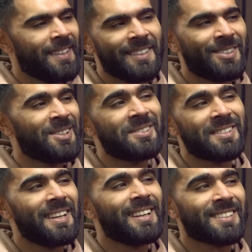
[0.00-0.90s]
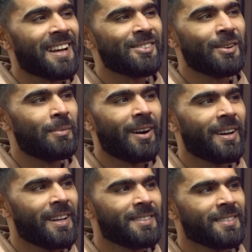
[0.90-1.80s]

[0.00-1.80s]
Did you see Lisandro Martinez?